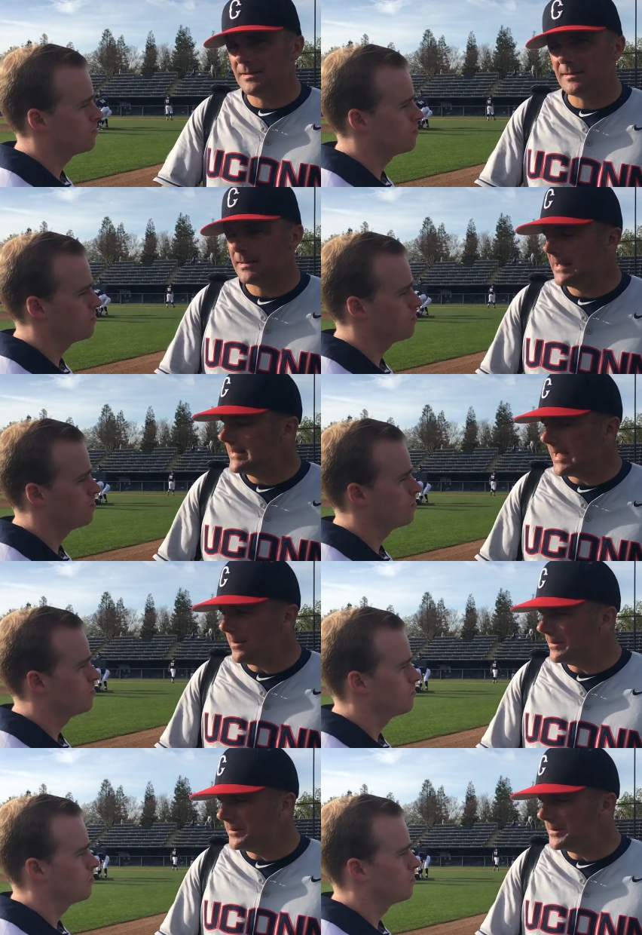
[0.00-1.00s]
Speaker 1: he's lights out.
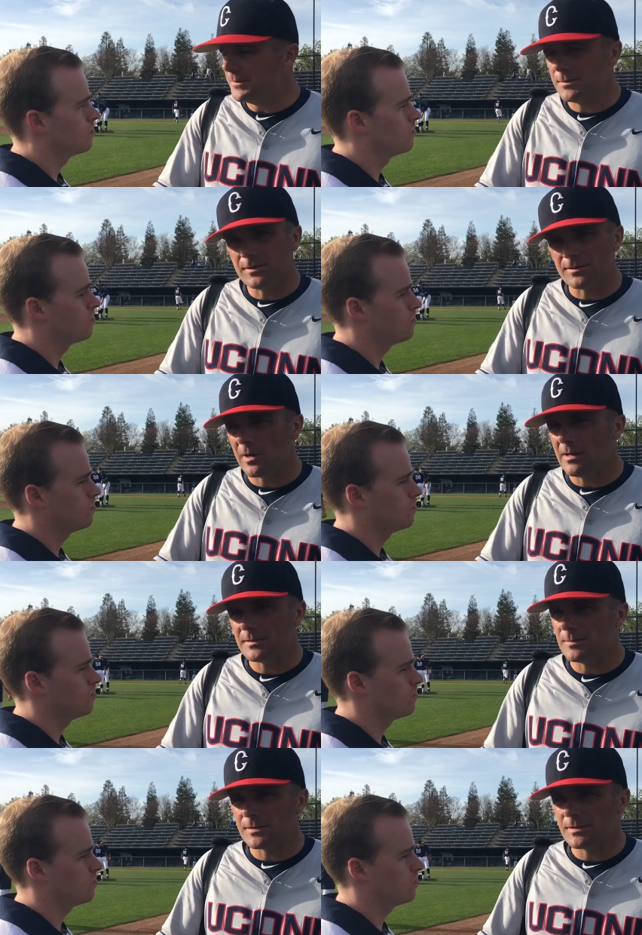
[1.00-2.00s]
I mean, he's just
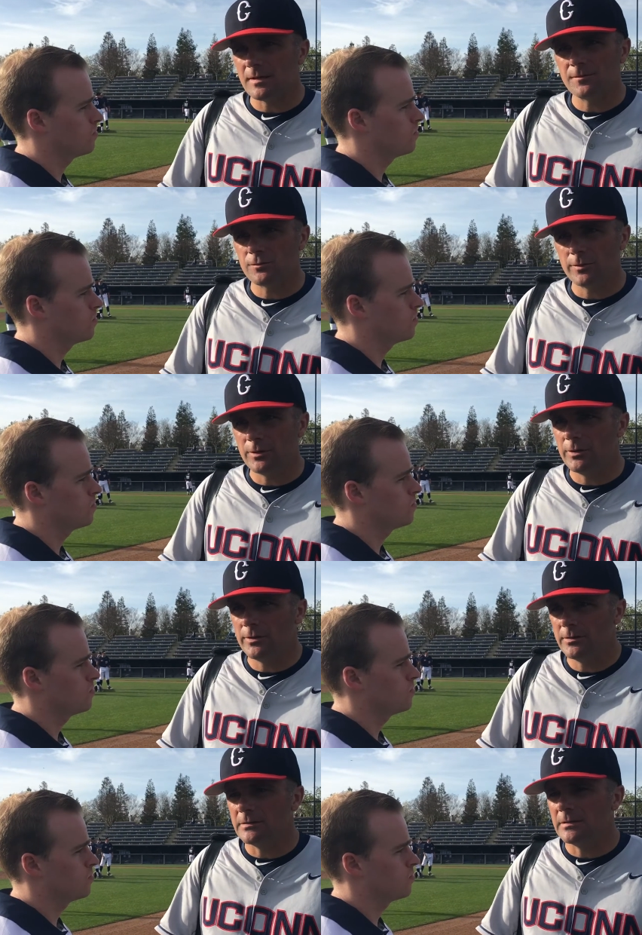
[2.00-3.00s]
awesome. stuff's really
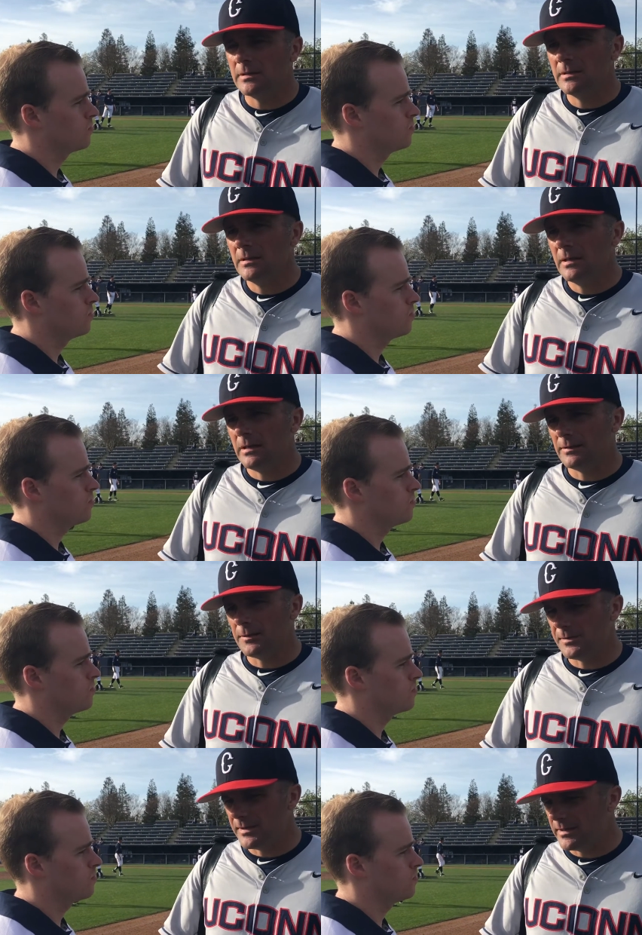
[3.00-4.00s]
good. And I thought he
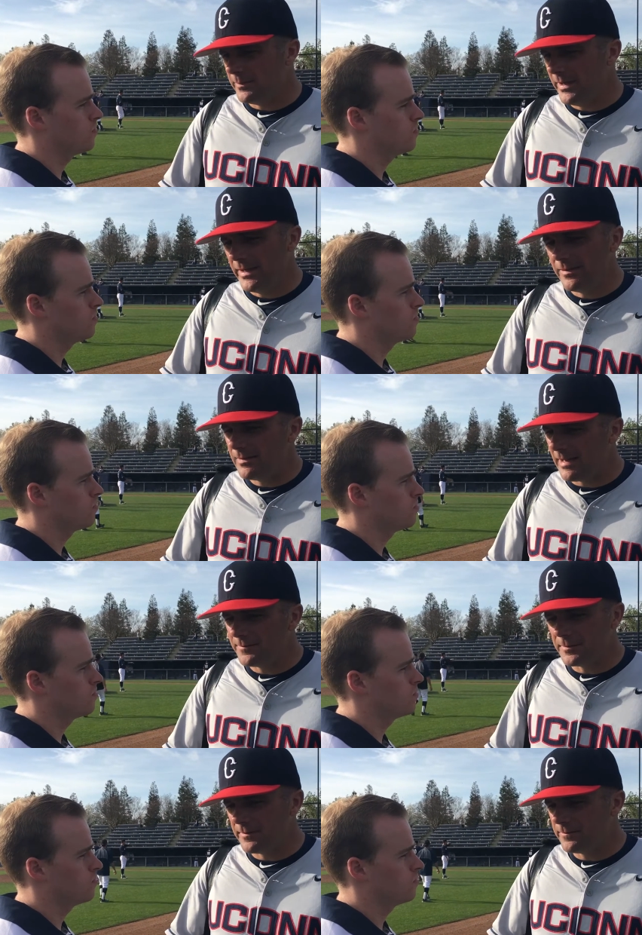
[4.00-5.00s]
was in command
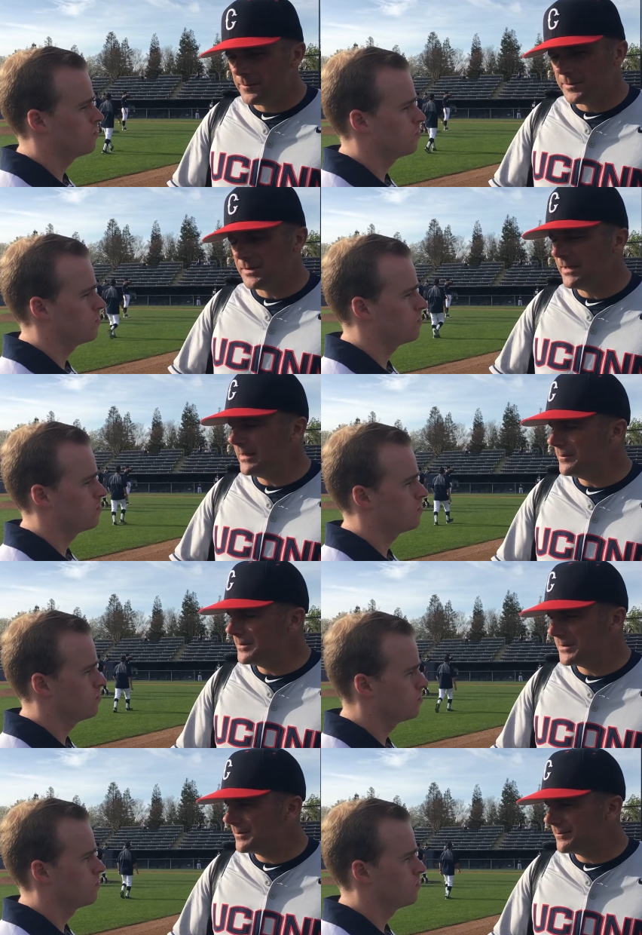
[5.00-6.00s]
after that first inning.
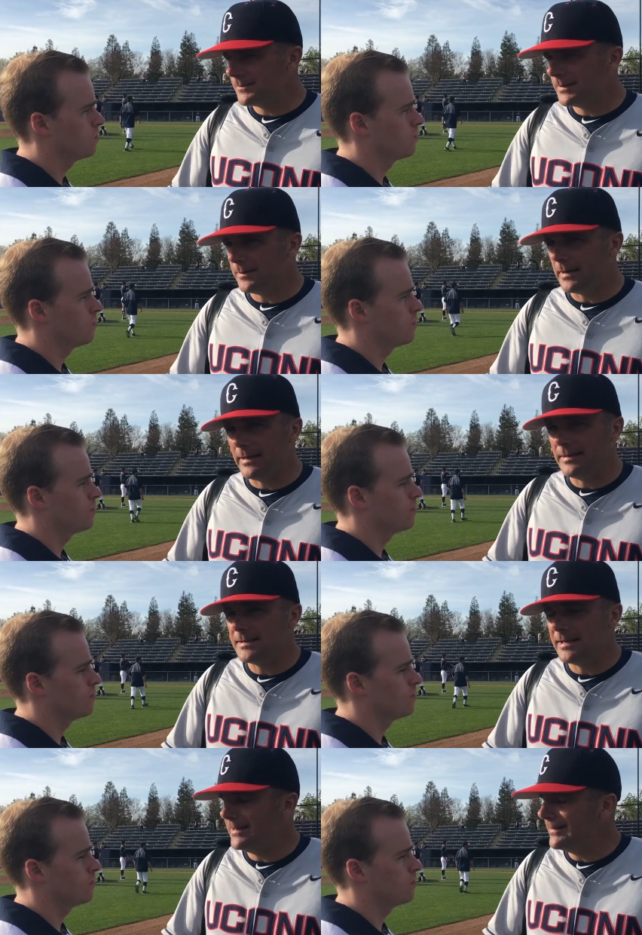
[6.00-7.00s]
you know, I didn't
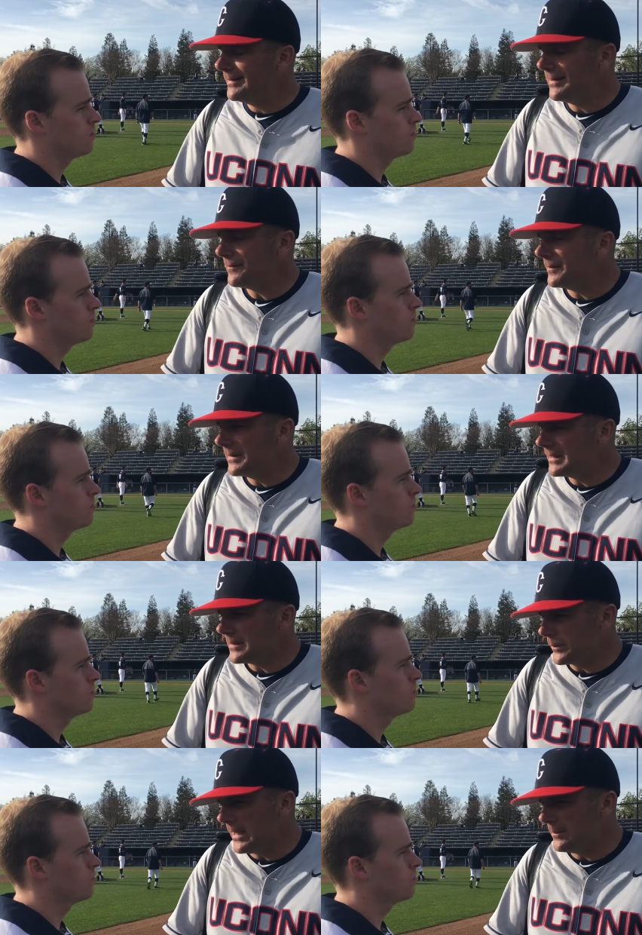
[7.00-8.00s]
see anything different. That's the
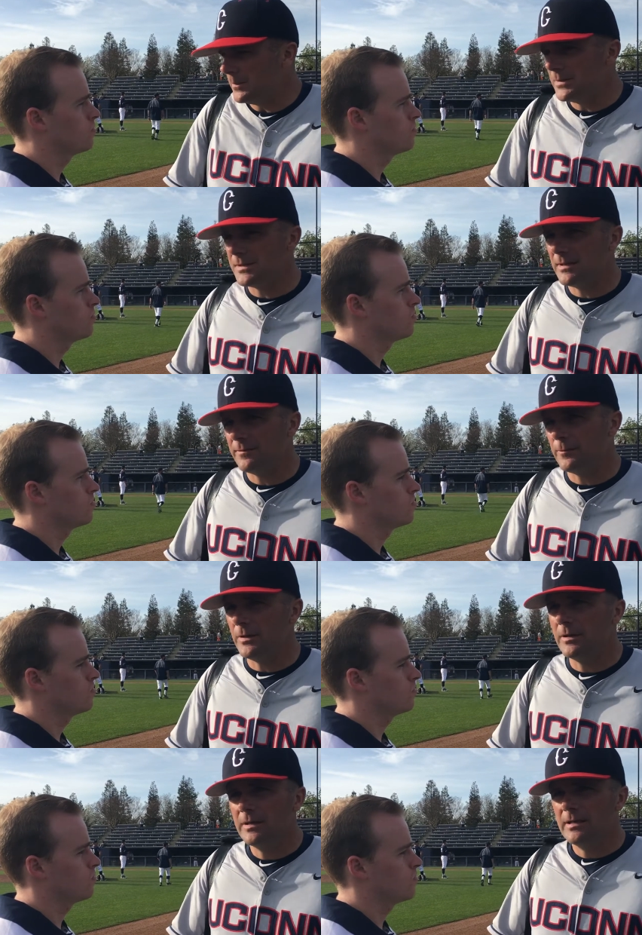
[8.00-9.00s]
problem is that if we
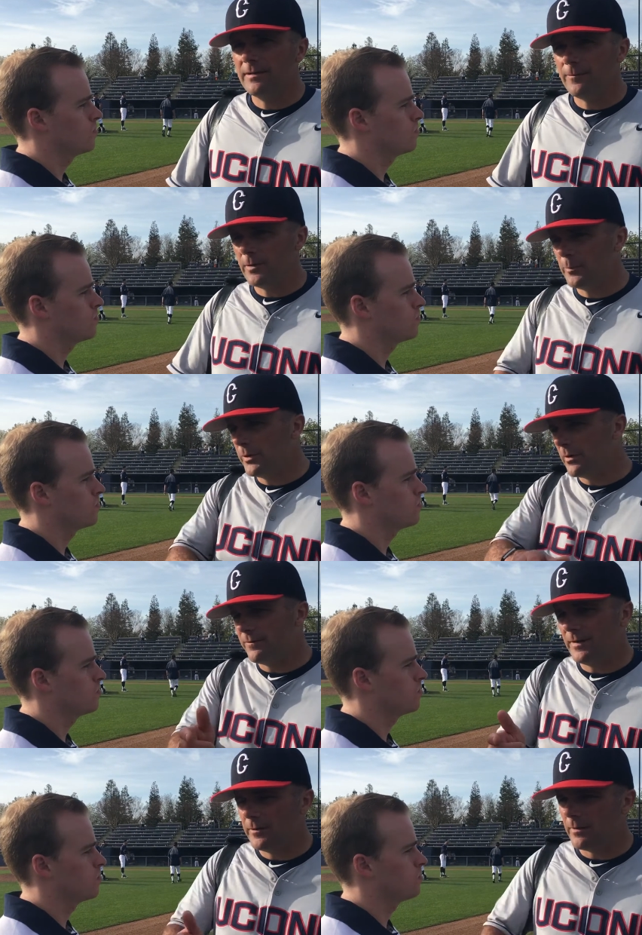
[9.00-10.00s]
if we could put our
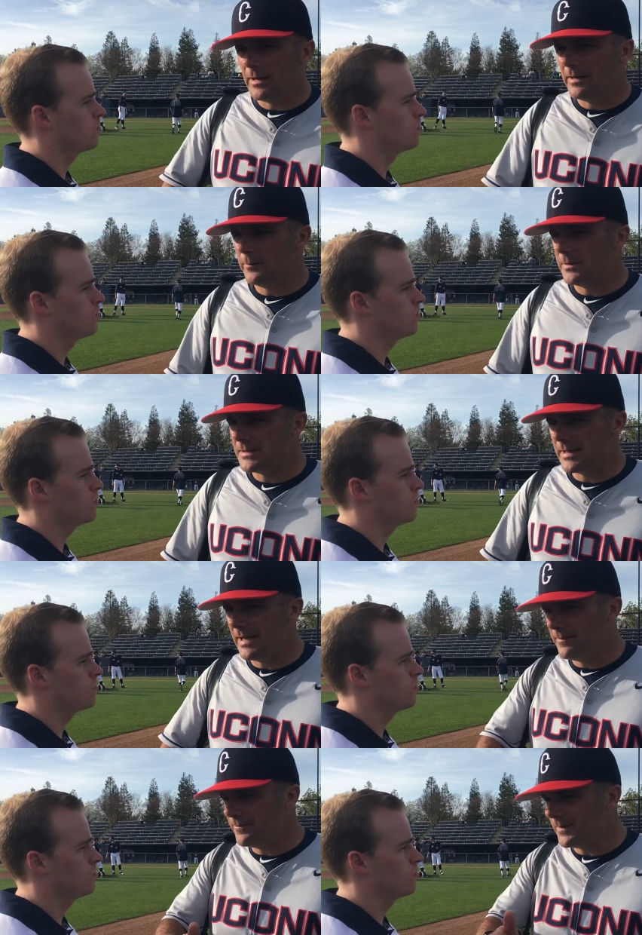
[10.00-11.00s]
finger on it, we'd say,
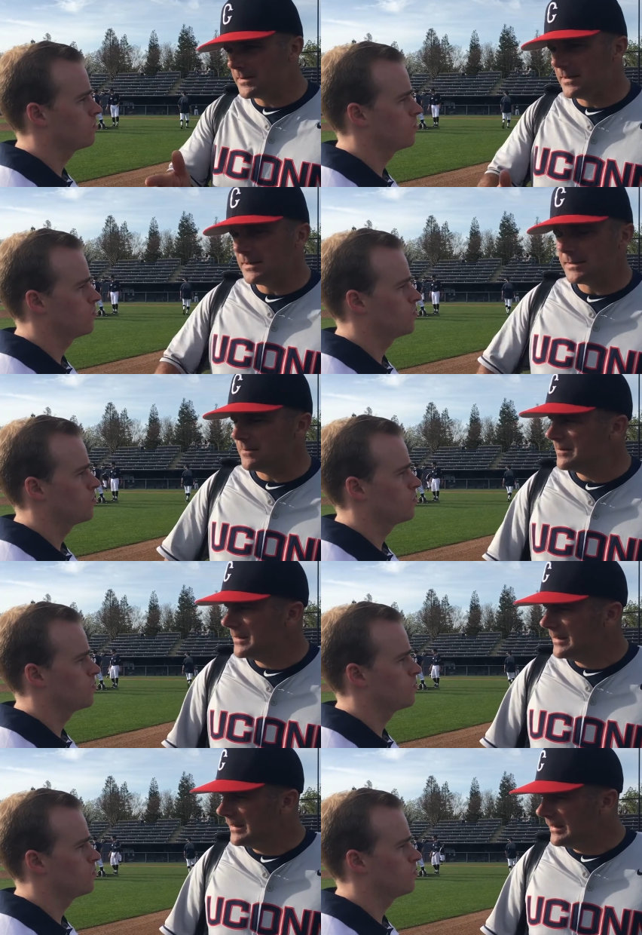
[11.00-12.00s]
hey, fix this,
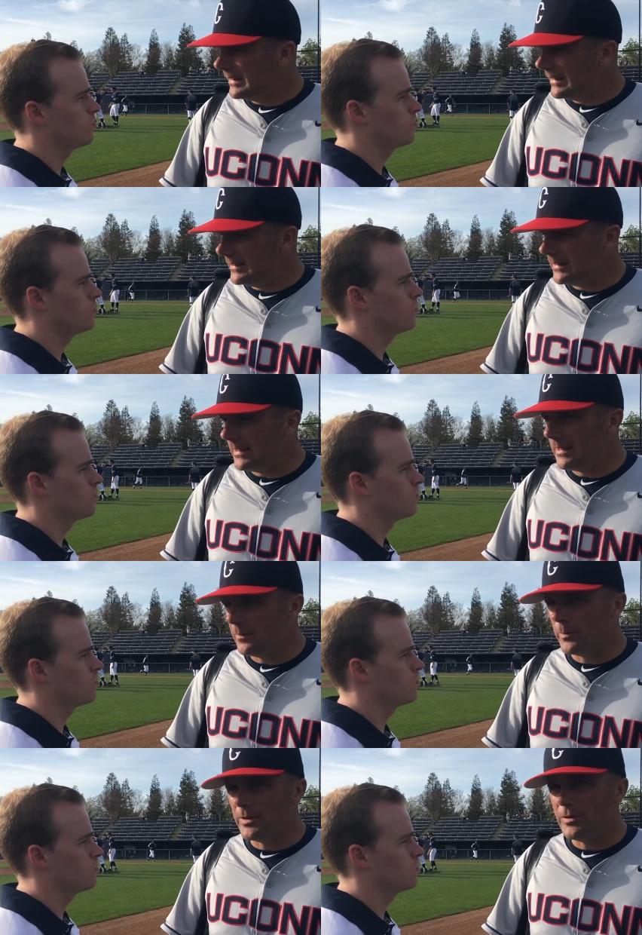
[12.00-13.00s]
and, and uh,
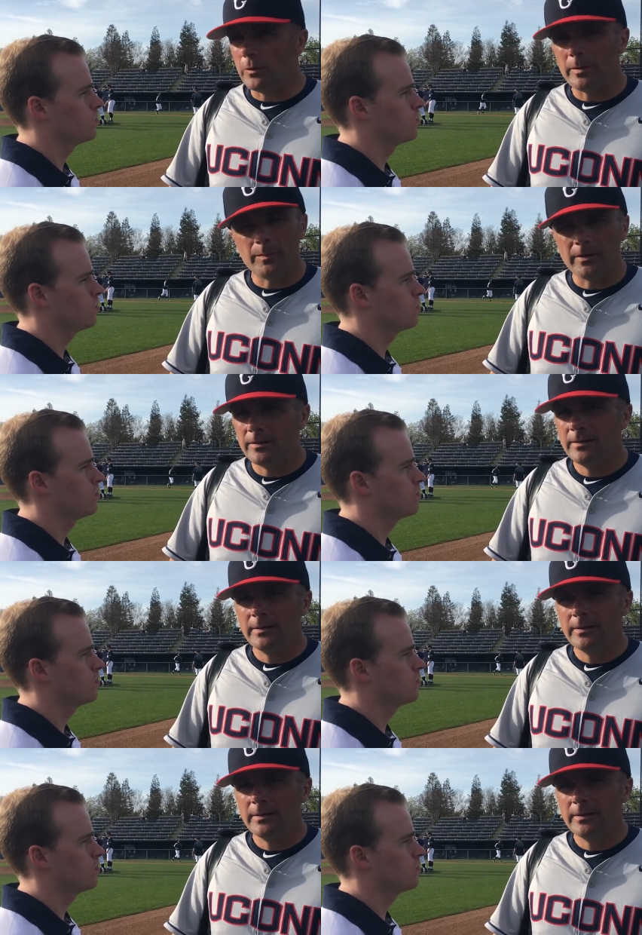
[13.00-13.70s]
we do it. But